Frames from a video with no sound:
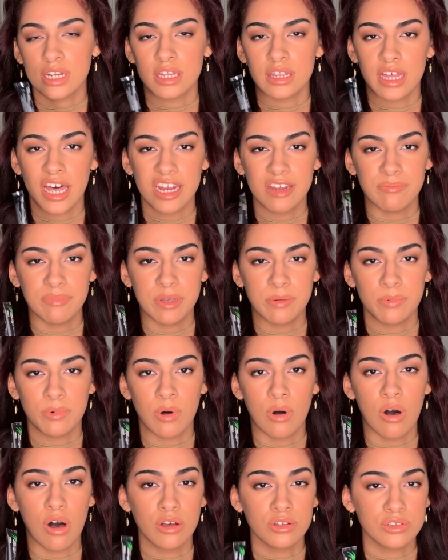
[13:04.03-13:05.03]
a lot of people
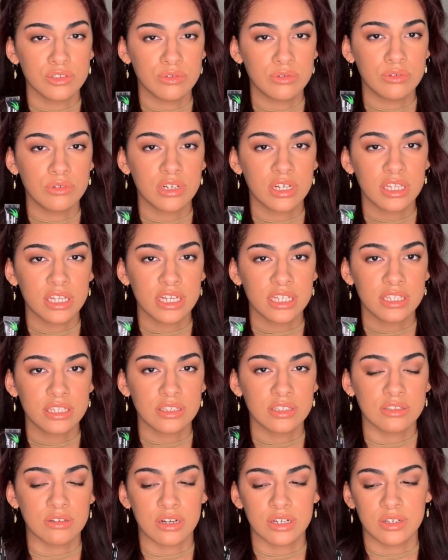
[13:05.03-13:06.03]
also do not like
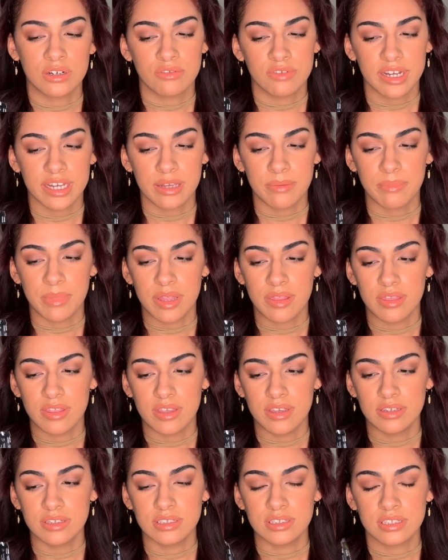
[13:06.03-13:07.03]
this, so I don't recommend
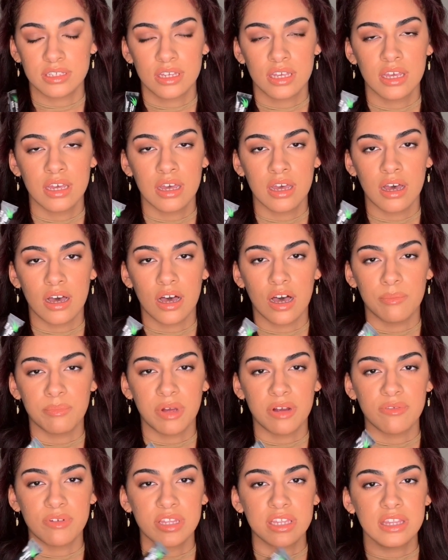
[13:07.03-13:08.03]
this. I
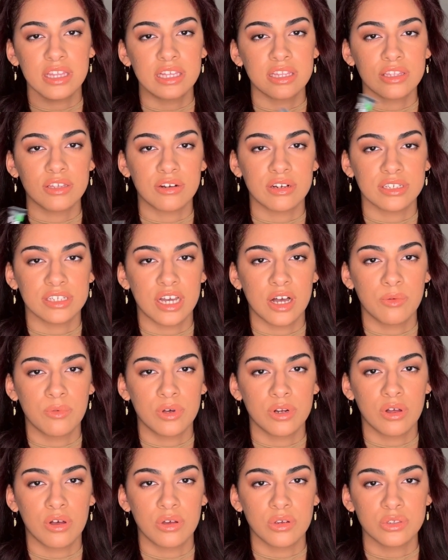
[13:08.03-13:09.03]
really like the Ardell
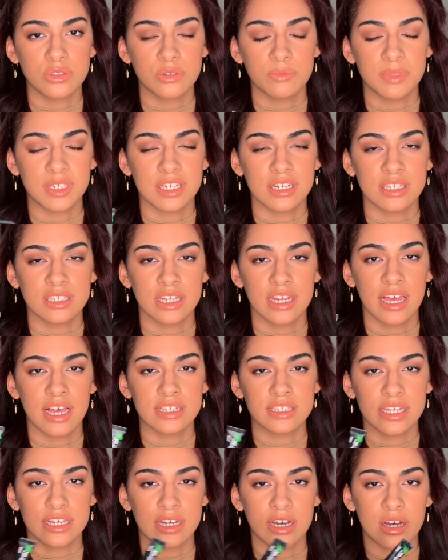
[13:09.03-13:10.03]
one also because it
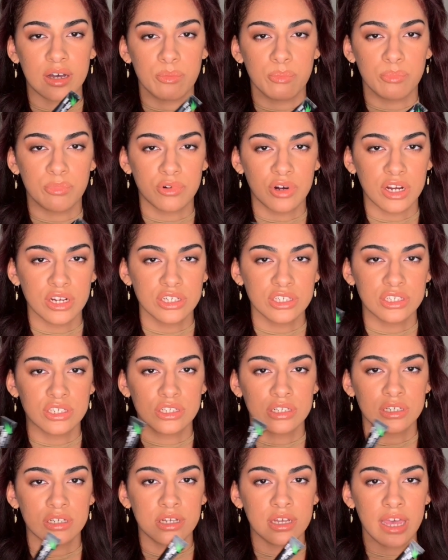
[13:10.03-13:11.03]
has like a brush
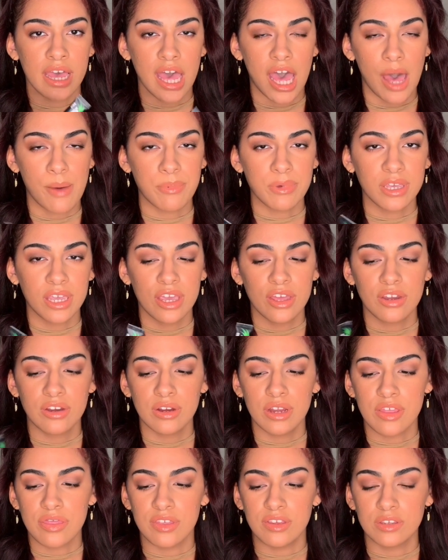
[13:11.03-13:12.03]
applicator,
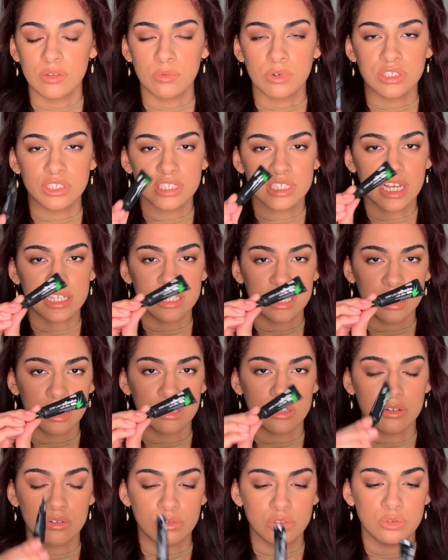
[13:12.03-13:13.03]
and this one just has like a
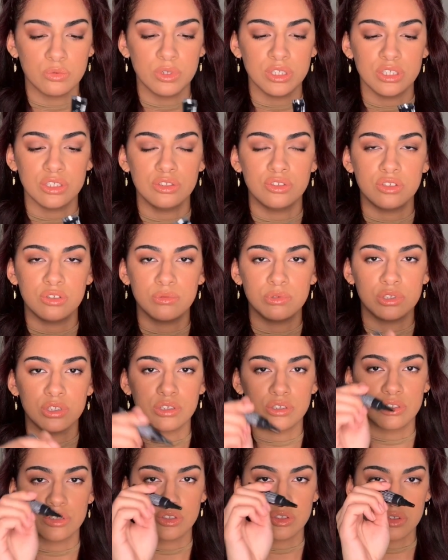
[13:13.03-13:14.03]
little squeezy tube, so you
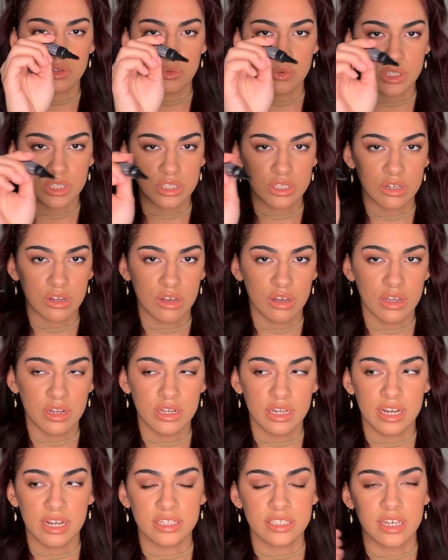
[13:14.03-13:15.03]
just squeeze it on,
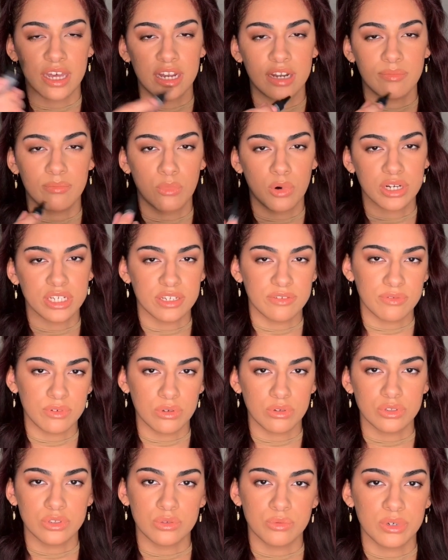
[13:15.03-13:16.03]
and it's kind of more
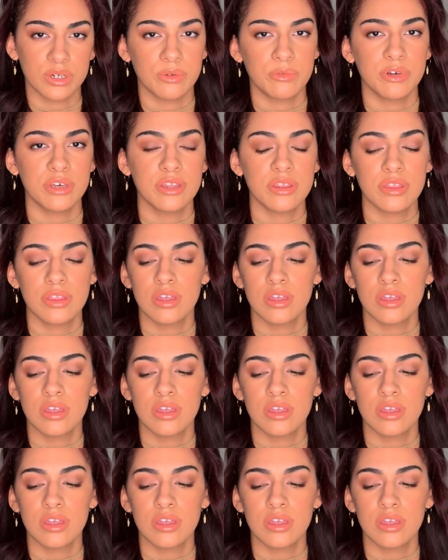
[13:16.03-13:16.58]
difficult to work with.